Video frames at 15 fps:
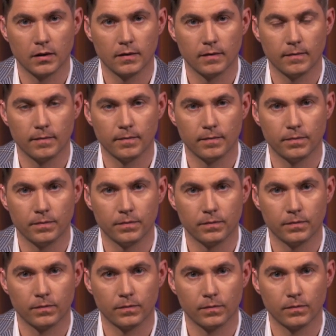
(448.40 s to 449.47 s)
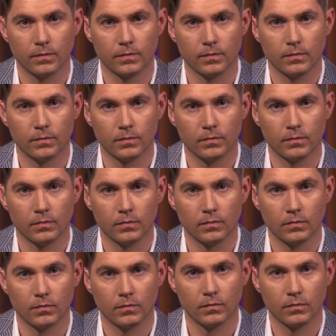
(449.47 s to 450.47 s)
(silent)